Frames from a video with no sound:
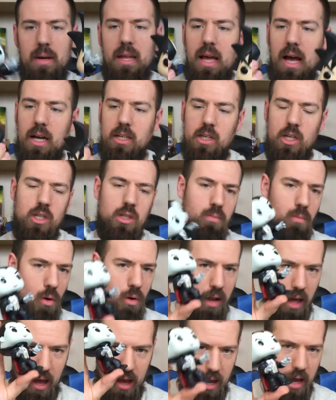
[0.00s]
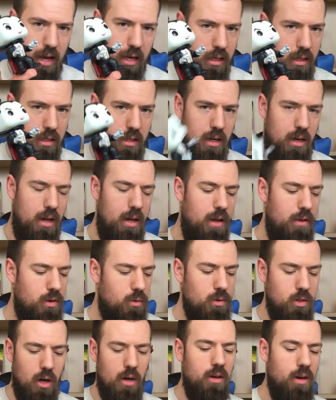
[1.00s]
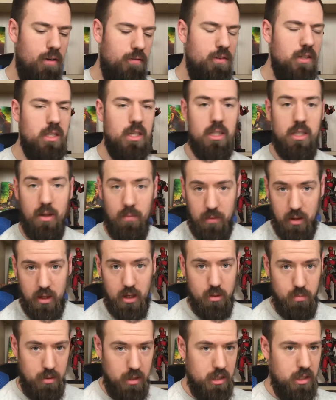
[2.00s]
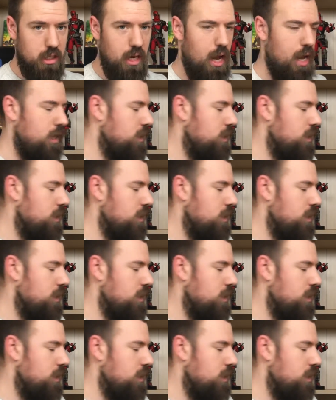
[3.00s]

but he has a smaller head. Now, we don't know if this is something that's been